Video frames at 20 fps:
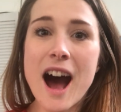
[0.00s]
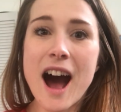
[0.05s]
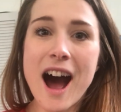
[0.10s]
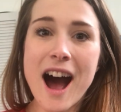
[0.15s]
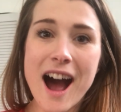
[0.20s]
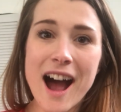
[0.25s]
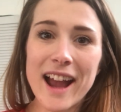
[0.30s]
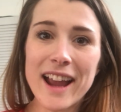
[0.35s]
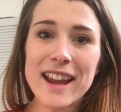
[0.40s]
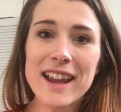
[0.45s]

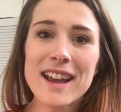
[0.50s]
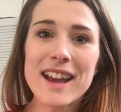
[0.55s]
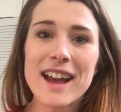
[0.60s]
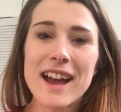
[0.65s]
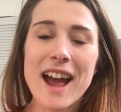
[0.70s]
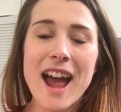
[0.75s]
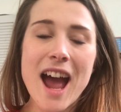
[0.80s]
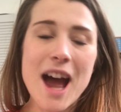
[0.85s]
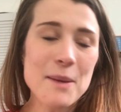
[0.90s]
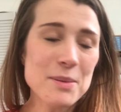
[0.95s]
I
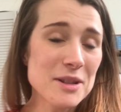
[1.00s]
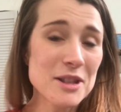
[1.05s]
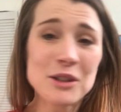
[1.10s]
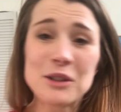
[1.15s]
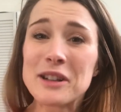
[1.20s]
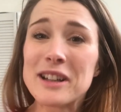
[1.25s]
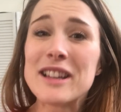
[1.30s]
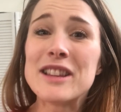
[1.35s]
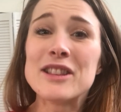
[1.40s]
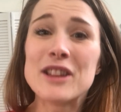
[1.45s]

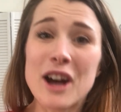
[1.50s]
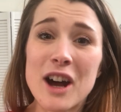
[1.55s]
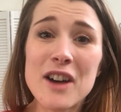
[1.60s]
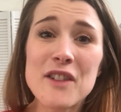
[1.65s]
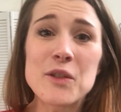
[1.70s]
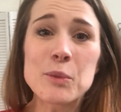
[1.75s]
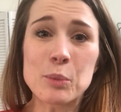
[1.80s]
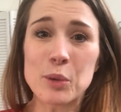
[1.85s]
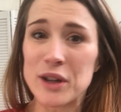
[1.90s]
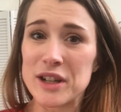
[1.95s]
absolutely
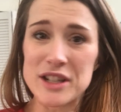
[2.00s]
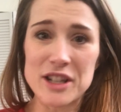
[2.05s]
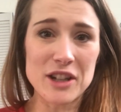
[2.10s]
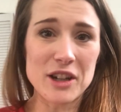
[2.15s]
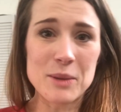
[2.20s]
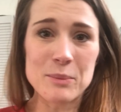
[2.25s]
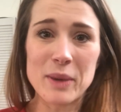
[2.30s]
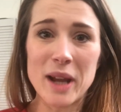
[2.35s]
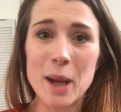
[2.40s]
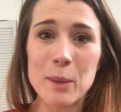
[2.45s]
love printing
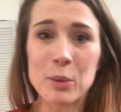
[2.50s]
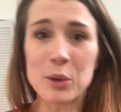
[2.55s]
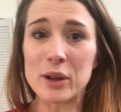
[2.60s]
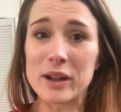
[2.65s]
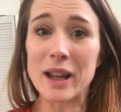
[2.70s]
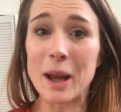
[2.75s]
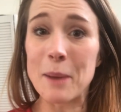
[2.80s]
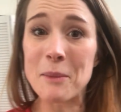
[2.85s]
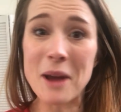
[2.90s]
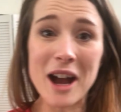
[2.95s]
on paper,
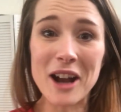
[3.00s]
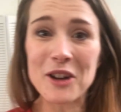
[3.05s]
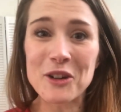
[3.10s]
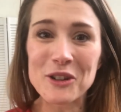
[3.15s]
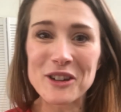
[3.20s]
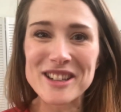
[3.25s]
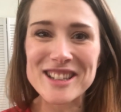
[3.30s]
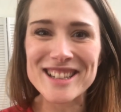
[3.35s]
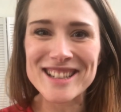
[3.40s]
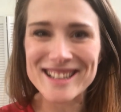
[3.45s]
and I'm not
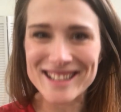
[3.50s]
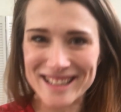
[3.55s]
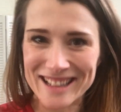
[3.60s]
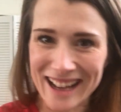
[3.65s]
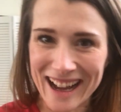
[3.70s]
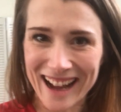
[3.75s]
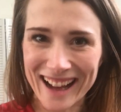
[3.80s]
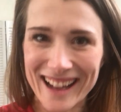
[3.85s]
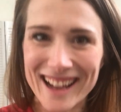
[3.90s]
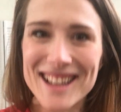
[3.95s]
going to
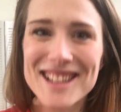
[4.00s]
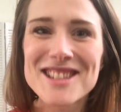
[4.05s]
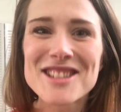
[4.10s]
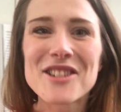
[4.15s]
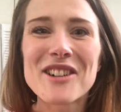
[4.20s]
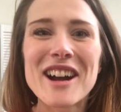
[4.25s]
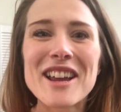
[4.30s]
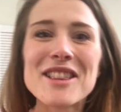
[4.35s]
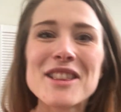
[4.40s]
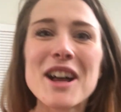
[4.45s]
deny it. So
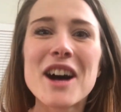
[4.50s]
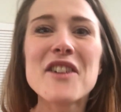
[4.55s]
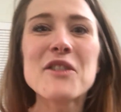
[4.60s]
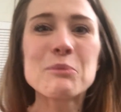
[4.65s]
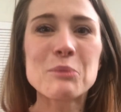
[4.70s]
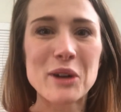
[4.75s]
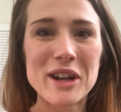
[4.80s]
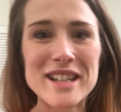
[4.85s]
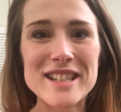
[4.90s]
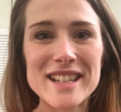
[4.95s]
I love
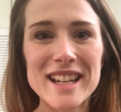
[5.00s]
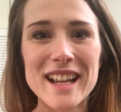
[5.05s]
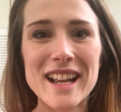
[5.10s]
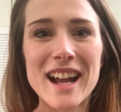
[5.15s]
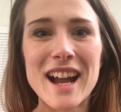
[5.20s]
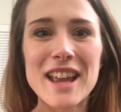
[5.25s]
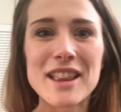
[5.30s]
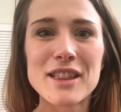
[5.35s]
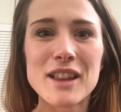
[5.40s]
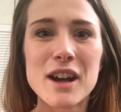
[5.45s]
printing.
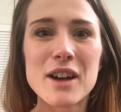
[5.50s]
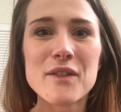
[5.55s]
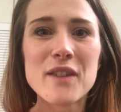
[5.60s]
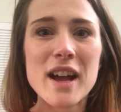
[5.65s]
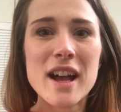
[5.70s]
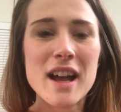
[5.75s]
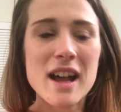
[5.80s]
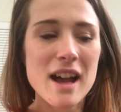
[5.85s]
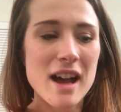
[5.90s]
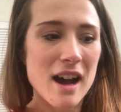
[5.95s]
I love
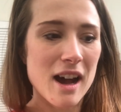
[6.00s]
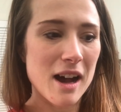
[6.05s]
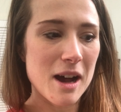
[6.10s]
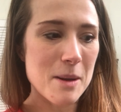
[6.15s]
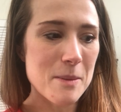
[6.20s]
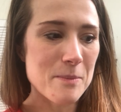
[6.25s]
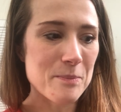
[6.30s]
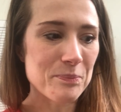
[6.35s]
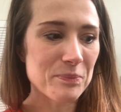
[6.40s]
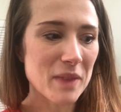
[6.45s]

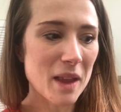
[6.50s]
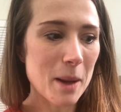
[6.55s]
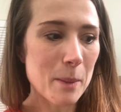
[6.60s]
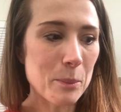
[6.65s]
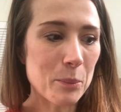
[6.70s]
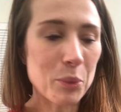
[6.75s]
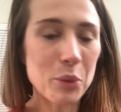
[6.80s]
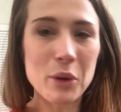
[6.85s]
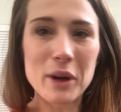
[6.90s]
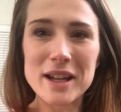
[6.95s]

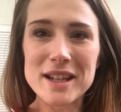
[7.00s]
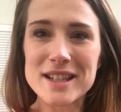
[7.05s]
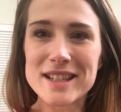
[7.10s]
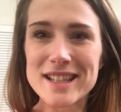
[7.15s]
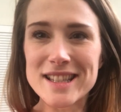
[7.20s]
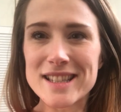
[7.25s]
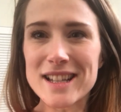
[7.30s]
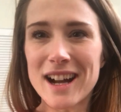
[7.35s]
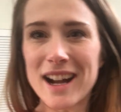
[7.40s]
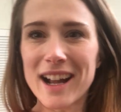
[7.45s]
print
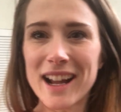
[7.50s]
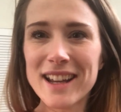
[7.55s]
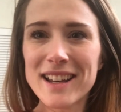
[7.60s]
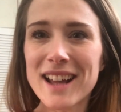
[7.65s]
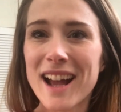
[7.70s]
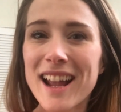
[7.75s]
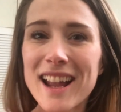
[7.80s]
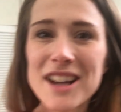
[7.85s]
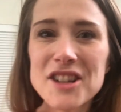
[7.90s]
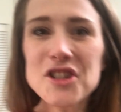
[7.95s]
design.
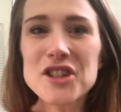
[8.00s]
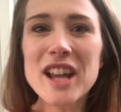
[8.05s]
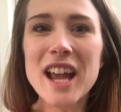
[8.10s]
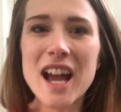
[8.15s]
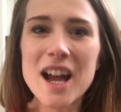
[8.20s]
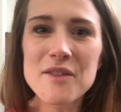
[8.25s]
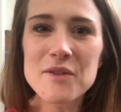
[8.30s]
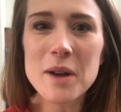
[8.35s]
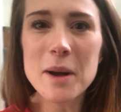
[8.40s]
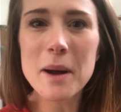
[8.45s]
I actually
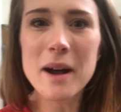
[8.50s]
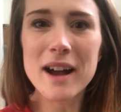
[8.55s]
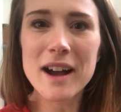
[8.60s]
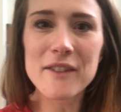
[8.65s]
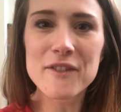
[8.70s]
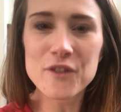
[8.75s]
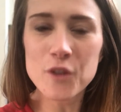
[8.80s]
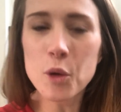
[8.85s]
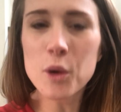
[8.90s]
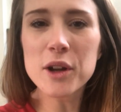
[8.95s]
have a
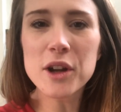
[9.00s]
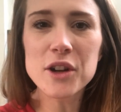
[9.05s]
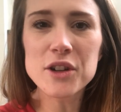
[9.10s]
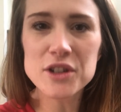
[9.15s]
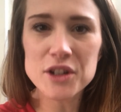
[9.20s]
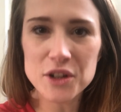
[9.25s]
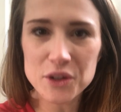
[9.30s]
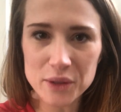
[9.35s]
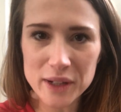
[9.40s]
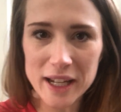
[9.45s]
4-year
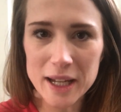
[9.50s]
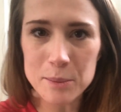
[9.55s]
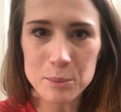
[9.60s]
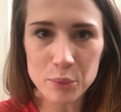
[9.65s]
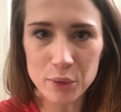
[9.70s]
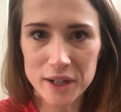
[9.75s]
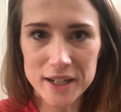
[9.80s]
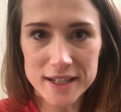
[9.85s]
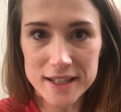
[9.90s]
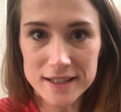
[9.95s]
degree in
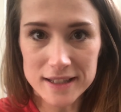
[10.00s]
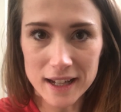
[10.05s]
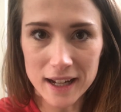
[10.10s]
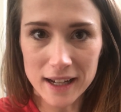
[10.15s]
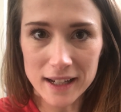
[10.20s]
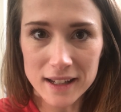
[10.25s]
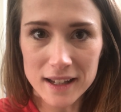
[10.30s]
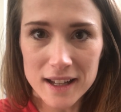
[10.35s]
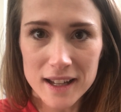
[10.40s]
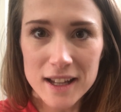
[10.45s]
print
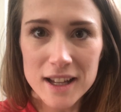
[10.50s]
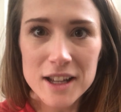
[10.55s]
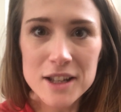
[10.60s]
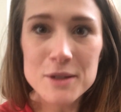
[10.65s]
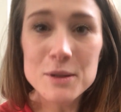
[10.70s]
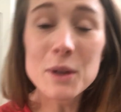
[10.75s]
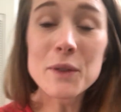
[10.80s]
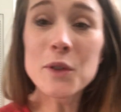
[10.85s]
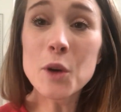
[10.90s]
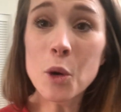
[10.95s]
design.
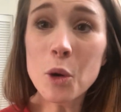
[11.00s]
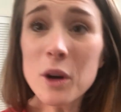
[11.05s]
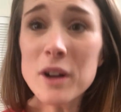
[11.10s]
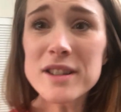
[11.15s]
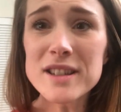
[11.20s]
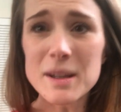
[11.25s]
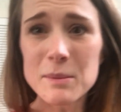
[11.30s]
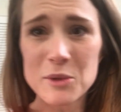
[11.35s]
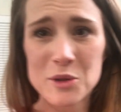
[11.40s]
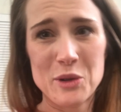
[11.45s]
So of course
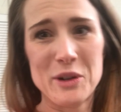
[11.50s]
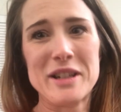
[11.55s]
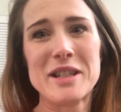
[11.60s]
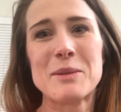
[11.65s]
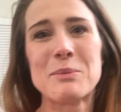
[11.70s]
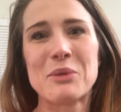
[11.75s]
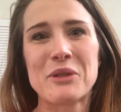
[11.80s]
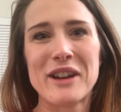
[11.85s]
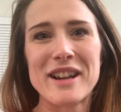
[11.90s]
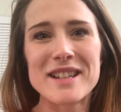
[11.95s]
I'm going to
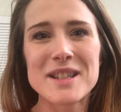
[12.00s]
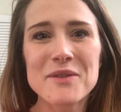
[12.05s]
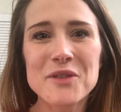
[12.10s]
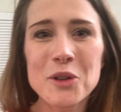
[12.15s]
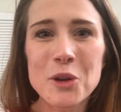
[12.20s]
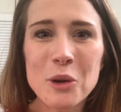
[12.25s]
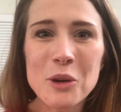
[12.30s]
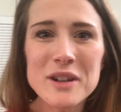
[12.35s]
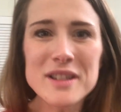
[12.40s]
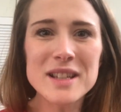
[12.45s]
print. Of
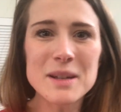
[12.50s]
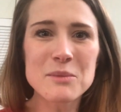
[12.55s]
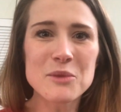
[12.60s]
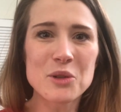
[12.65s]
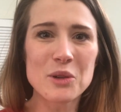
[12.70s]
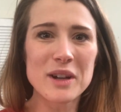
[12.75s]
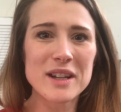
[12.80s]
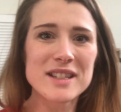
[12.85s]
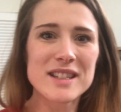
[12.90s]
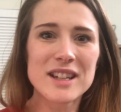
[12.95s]
course I'm
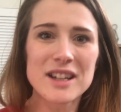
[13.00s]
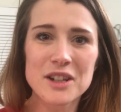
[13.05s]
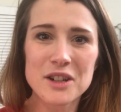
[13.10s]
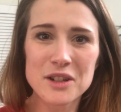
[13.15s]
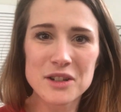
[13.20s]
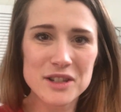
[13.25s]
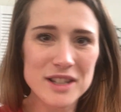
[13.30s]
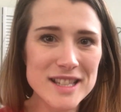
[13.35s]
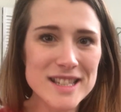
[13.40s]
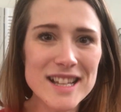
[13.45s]
going to
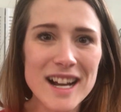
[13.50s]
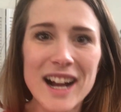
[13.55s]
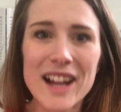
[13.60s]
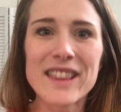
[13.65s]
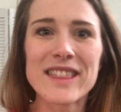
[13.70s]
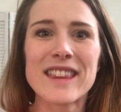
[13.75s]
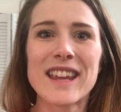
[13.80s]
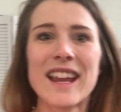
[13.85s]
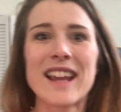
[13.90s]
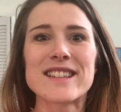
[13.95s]

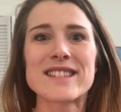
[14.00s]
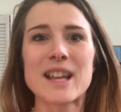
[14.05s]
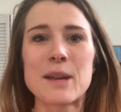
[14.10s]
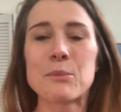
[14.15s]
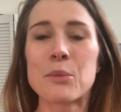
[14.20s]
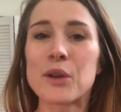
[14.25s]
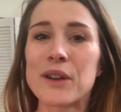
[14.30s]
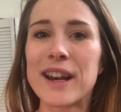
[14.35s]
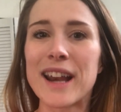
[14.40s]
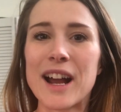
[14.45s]
design things and
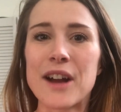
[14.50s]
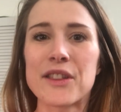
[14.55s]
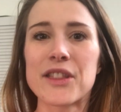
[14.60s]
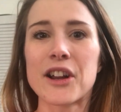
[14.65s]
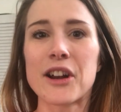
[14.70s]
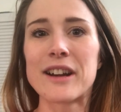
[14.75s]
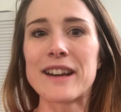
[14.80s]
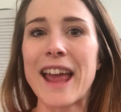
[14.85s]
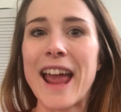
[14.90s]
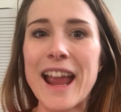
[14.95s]
put it out
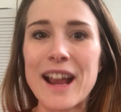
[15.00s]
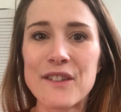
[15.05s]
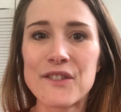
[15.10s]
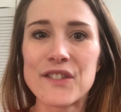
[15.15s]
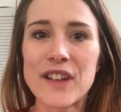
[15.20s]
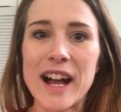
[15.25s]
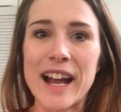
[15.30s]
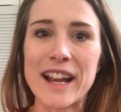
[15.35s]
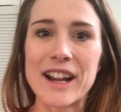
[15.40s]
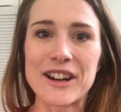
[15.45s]
there and hang
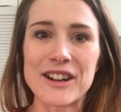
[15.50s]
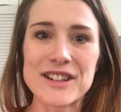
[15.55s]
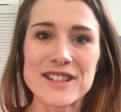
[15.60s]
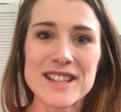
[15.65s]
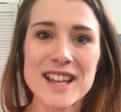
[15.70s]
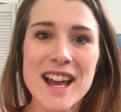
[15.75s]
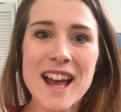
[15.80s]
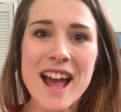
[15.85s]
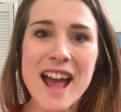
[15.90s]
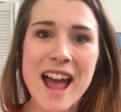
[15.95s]
flyers
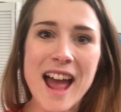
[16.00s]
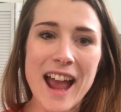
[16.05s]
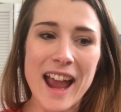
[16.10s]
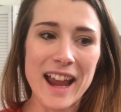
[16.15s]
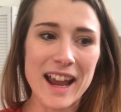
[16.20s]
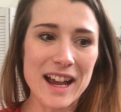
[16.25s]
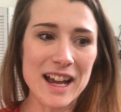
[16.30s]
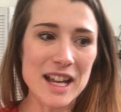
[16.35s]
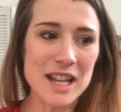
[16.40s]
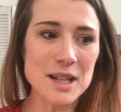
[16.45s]

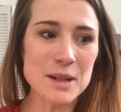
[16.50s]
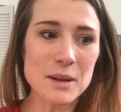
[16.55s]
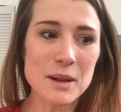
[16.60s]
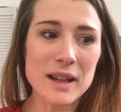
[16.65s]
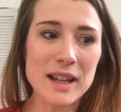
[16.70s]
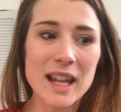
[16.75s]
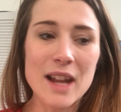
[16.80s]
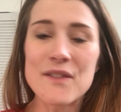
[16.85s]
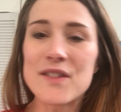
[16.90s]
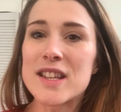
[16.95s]
and
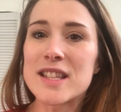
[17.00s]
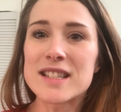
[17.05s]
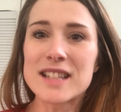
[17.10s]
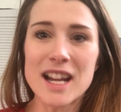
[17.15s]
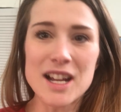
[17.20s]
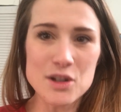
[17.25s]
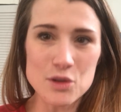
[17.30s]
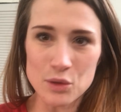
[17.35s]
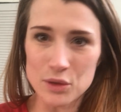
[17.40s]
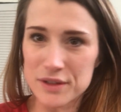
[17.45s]
give the
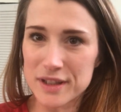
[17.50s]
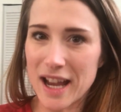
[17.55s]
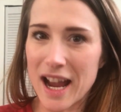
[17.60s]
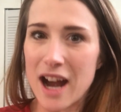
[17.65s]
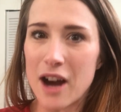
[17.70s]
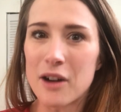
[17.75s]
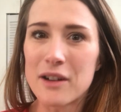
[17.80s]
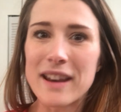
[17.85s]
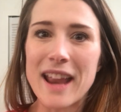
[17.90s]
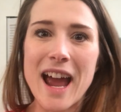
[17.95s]
schedules
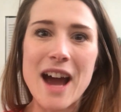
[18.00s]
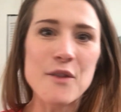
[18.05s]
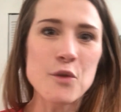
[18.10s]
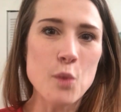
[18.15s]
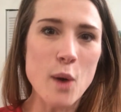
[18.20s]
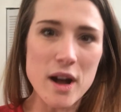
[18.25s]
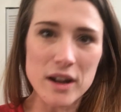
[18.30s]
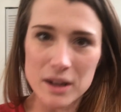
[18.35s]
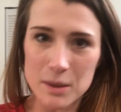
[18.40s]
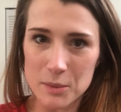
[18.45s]
out and have
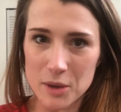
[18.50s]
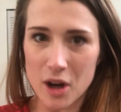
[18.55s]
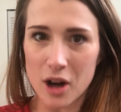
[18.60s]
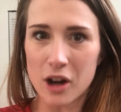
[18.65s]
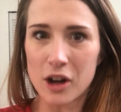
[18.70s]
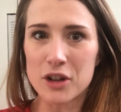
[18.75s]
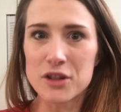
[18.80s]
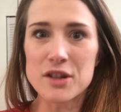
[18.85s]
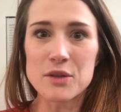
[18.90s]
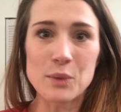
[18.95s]
welcome
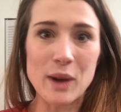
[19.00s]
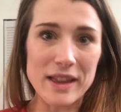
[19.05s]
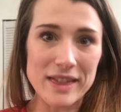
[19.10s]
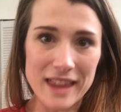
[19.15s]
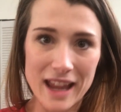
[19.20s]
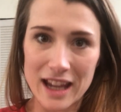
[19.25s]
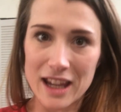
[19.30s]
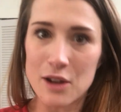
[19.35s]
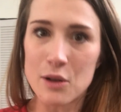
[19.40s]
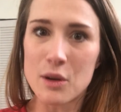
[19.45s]
cards and write
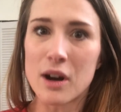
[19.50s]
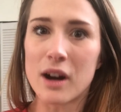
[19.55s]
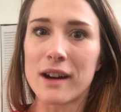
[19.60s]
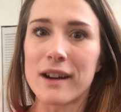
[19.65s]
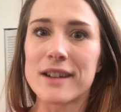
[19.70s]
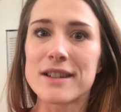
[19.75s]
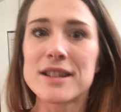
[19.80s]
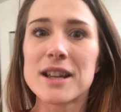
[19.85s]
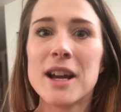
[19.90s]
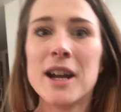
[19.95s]
thank you
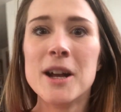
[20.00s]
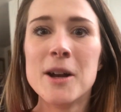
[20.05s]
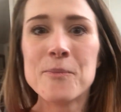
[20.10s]
cards.